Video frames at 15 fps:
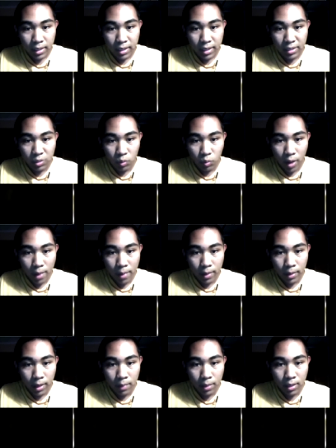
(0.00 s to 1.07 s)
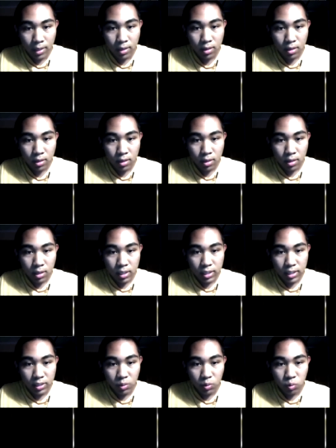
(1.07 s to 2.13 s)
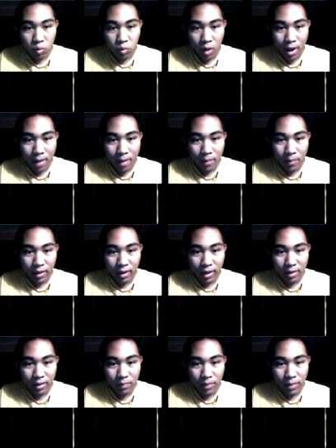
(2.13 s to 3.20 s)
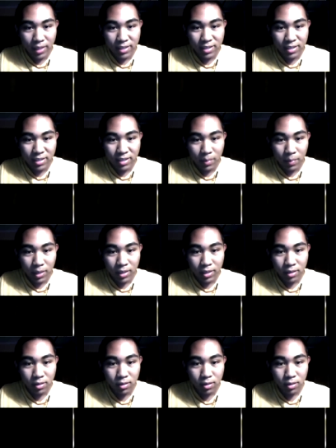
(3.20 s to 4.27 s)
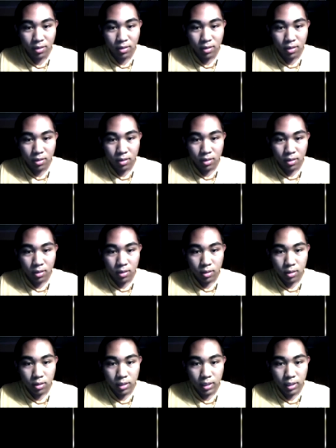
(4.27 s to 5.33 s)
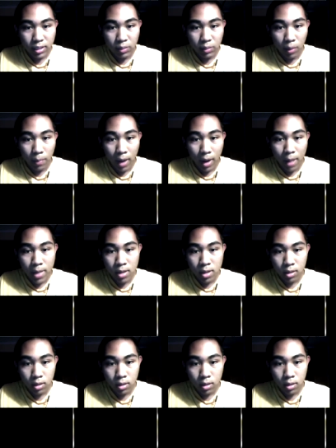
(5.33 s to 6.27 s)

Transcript: He's grabbing at me. He's grabbing at my stomach. Is he right behind me?